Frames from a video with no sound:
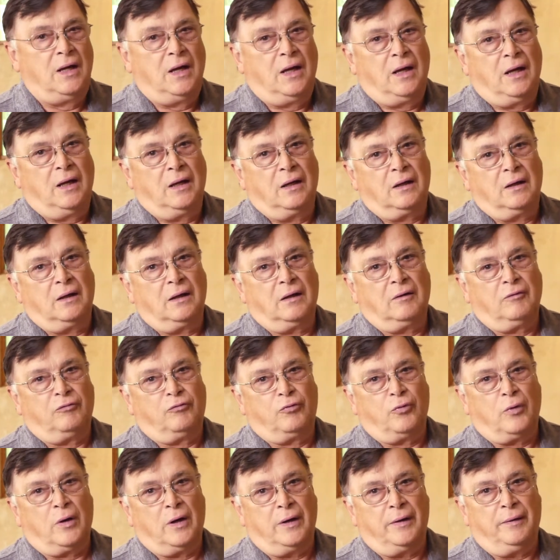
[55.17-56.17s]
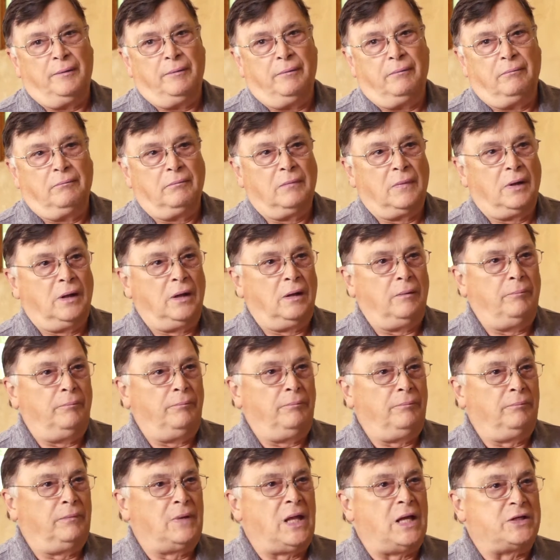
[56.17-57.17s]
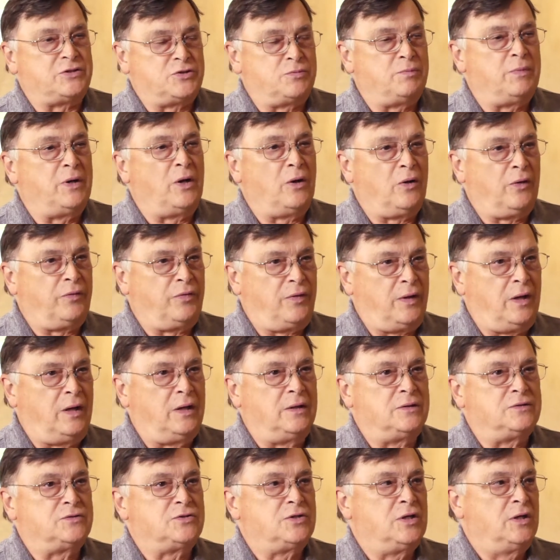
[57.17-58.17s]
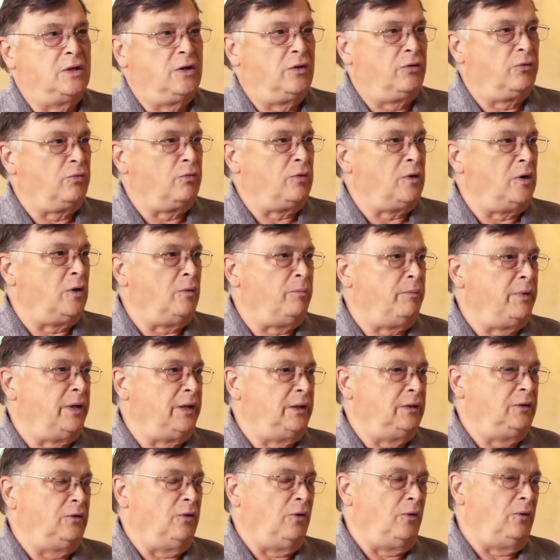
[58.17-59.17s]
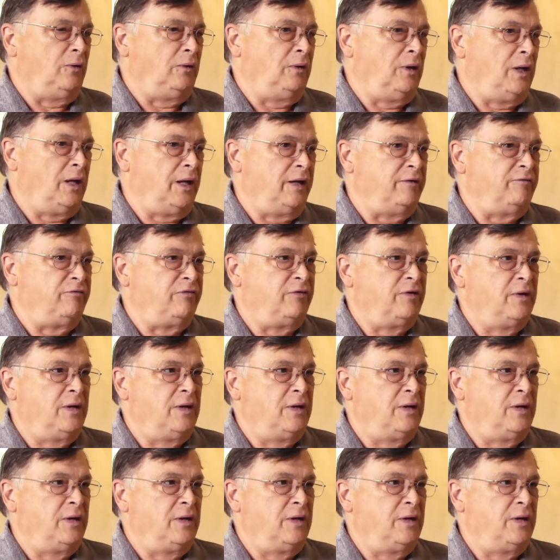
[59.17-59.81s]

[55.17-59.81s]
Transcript: and have run lots of marathons throughout my adult life.